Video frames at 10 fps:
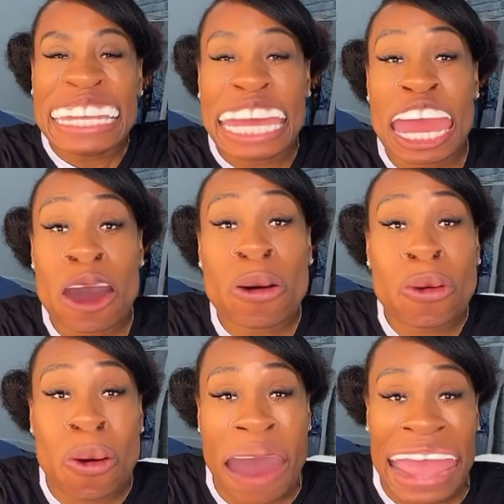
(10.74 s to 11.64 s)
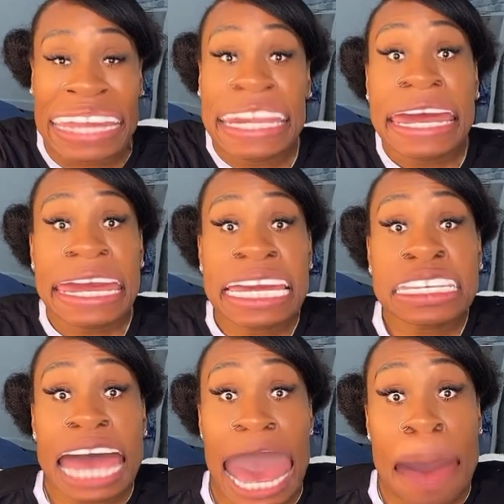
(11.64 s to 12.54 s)
Yeah, white.
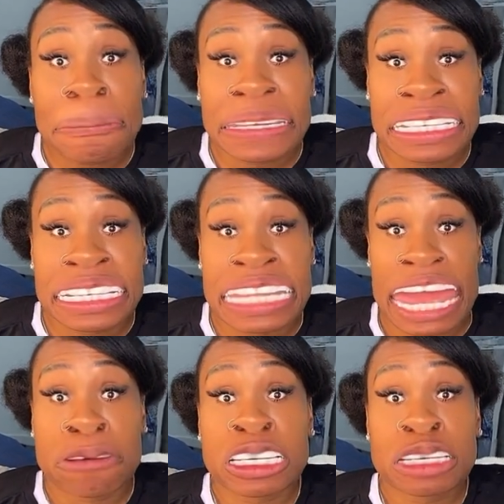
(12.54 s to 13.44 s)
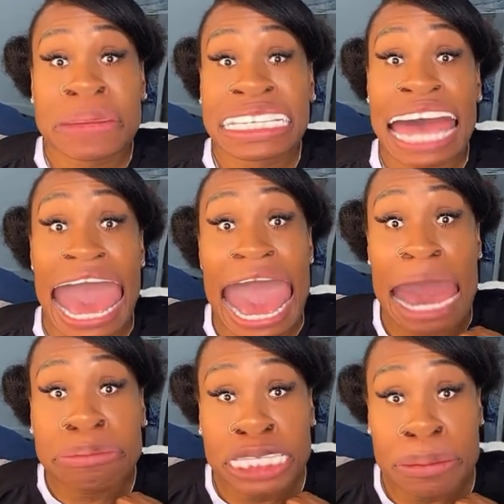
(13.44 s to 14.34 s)
It's opposite day, which means
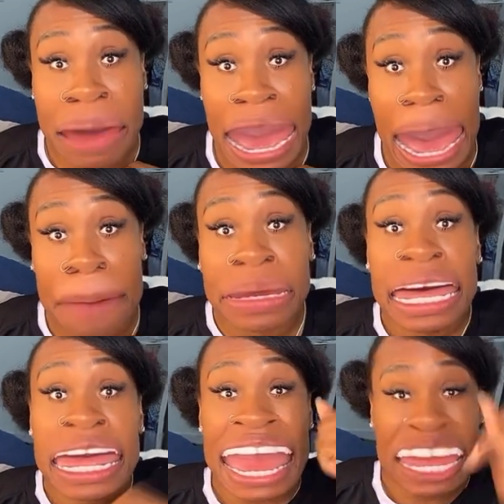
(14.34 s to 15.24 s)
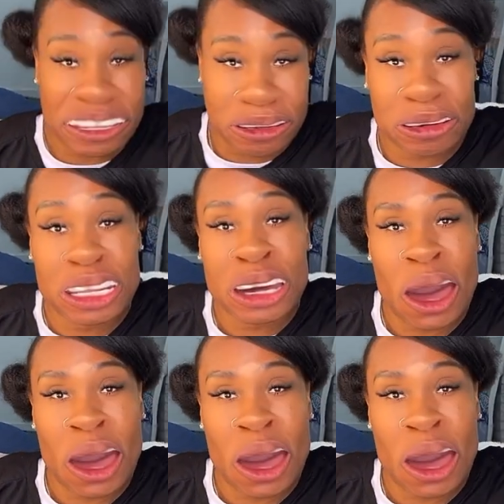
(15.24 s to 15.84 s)
I'm the mama and you the